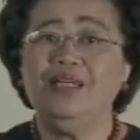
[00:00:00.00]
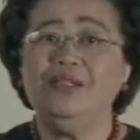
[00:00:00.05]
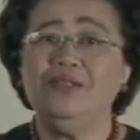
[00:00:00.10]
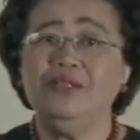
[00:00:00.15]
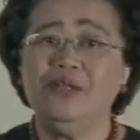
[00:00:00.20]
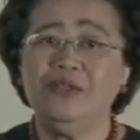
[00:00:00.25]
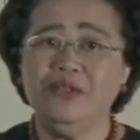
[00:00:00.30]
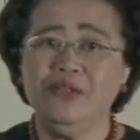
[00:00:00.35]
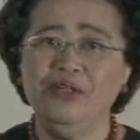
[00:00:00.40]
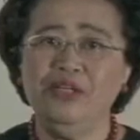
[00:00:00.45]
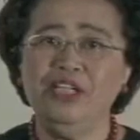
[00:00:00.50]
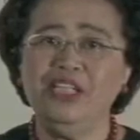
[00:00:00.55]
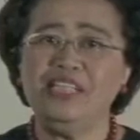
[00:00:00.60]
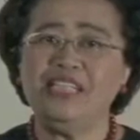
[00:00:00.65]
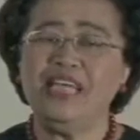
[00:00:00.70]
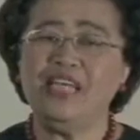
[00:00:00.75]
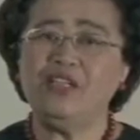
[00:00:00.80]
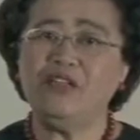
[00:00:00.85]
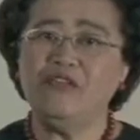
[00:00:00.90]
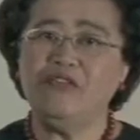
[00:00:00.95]
The third
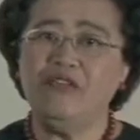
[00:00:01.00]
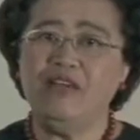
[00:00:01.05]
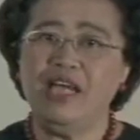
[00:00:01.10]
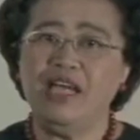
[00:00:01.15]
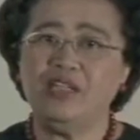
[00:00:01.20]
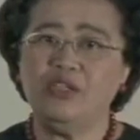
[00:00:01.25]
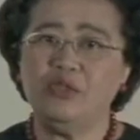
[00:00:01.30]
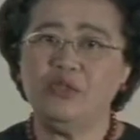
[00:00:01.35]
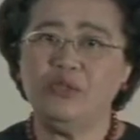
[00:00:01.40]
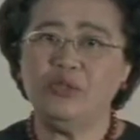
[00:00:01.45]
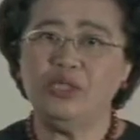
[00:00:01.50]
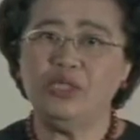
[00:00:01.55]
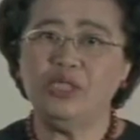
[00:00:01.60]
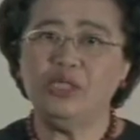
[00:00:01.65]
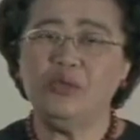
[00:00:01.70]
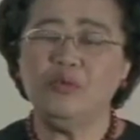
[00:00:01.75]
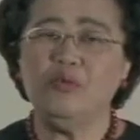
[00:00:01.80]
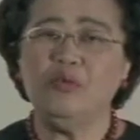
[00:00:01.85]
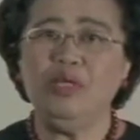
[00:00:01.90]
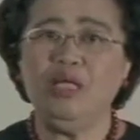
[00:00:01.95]
set of
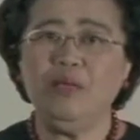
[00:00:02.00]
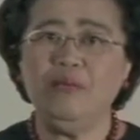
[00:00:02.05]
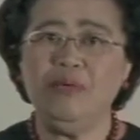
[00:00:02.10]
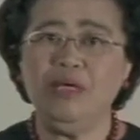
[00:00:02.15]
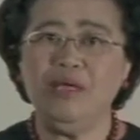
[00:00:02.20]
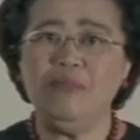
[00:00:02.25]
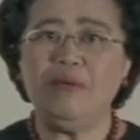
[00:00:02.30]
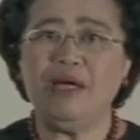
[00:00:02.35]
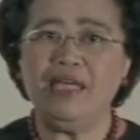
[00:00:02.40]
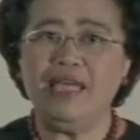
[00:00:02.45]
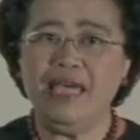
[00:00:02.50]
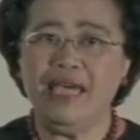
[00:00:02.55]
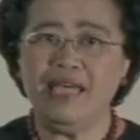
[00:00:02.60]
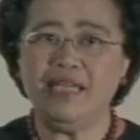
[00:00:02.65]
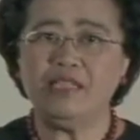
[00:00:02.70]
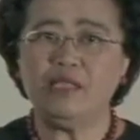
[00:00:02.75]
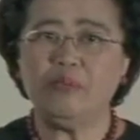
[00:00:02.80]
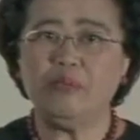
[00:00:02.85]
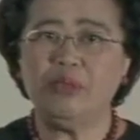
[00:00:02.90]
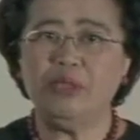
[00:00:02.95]
lectures will be by
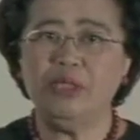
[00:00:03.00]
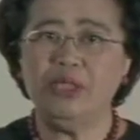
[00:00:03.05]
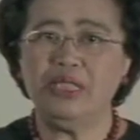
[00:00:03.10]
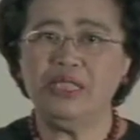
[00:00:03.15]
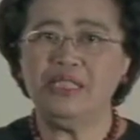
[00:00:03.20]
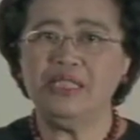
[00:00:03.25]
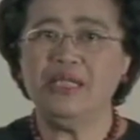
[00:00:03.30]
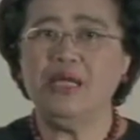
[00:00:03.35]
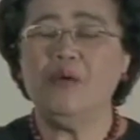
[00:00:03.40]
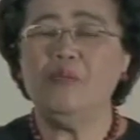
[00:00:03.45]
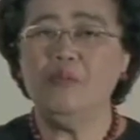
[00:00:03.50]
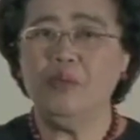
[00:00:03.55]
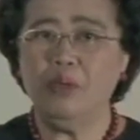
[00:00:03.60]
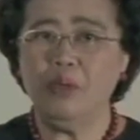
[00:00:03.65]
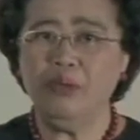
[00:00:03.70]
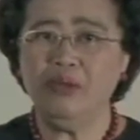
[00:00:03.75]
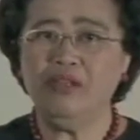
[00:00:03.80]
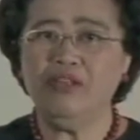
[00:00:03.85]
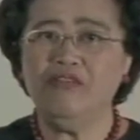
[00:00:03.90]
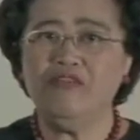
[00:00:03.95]
experts
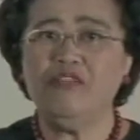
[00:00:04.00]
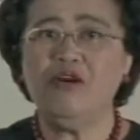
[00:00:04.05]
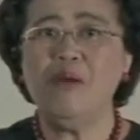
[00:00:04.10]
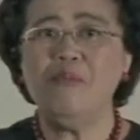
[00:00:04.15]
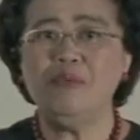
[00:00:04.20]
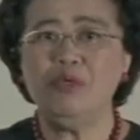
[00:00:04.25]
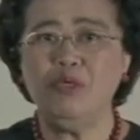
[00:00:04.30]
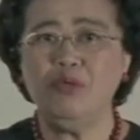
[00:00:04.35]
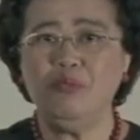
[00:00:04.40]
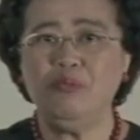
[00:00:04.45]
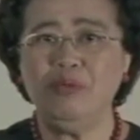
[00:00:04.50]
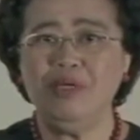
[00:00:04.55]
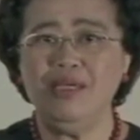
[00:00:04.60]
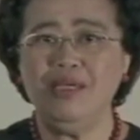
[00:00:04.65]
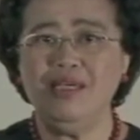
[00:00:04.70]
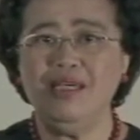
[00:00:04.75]
both from UP